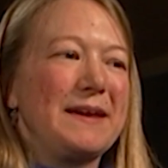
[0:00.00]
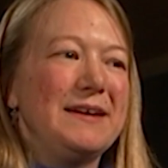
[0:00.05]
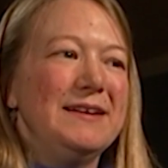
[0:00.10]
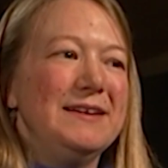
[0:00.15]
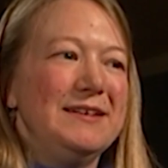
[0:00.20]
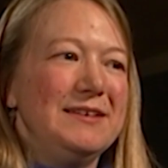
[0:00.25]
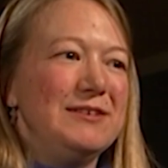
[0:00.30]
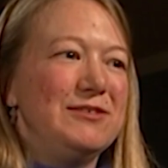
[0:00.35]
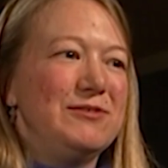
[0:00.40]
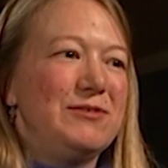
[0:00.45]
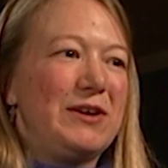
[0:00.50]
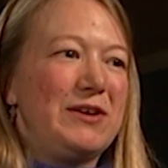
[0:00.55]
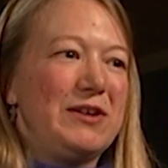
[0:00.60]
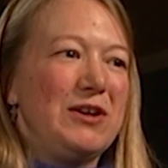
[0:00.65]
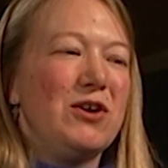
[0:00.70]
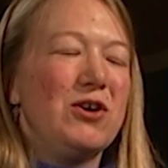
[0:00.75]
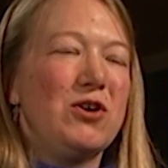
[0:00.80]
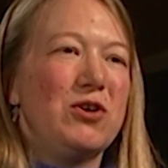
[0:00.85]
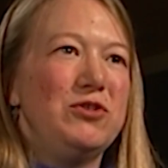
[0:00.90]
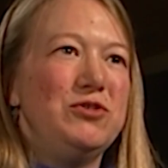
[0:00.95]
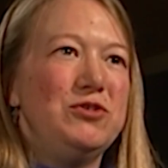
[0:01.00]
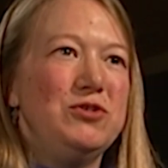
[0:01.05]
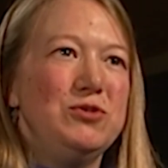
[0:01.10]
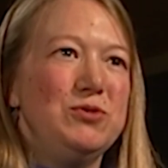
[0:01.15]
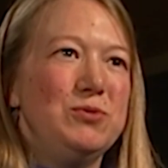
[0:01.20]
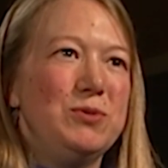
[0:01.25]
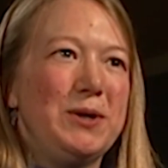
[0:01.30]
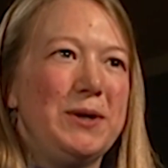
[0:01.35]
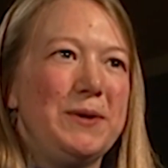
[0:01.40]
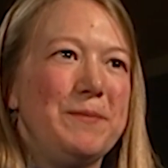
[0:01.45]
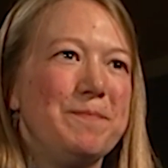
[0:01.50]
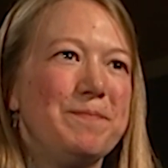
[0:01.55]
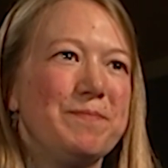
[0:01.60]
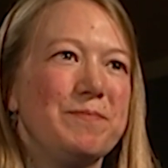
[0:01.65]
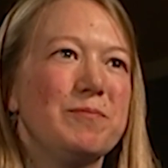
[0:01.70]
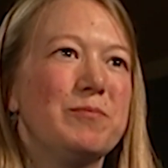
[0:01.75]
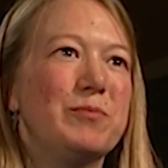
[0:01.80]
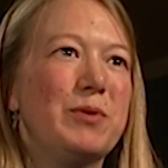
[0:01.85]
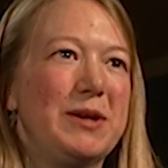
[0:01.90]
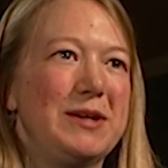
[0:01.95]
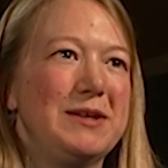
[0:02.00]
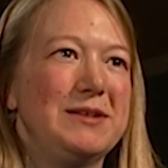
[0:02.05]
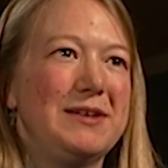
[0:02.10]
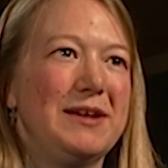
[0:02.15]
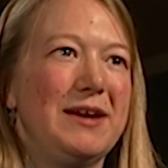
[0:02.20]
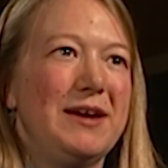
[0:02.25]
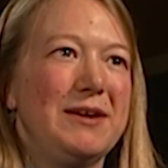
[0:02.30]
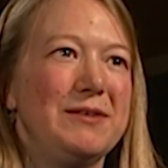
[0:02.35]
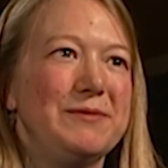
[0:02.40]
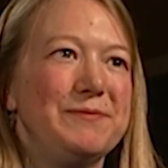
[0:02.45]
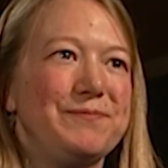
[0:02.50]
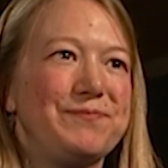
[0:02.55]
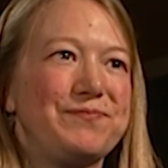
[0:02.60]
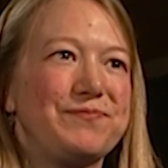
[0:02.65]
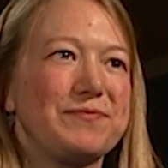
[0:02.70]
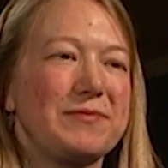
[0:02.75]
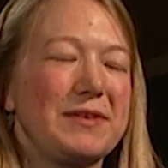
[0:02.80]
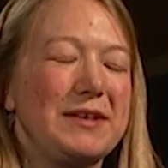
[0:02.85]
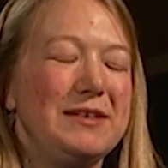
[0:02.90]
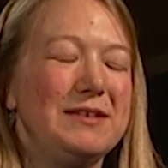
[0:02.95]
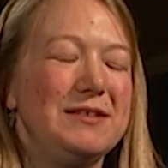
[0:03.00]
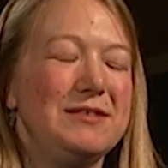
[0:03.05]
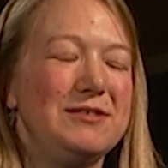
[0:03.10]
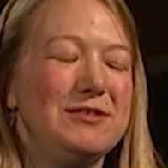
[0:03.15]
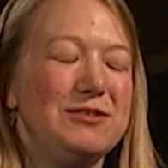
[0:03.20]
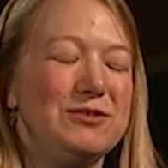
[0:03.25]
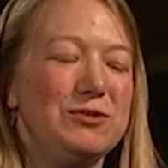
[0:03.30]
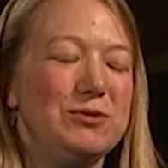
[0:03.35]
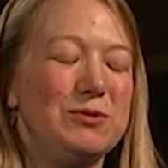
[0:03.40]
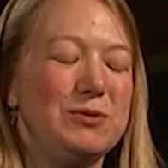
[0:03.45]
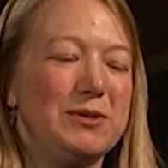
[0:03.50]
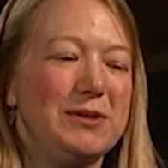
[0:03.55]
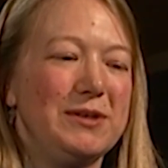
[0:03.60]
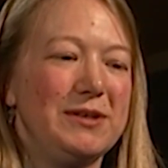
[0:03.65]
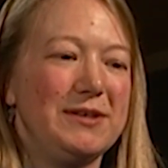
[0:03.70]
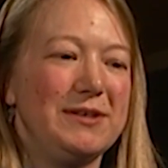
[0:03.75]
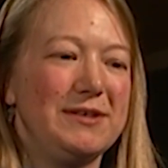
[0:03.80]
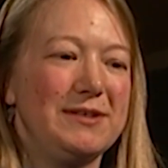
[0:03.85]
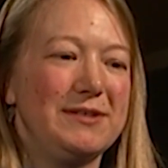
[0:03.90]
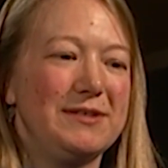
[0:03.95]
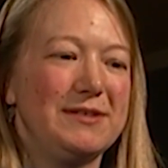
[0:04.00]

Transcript: it is very hard to break down into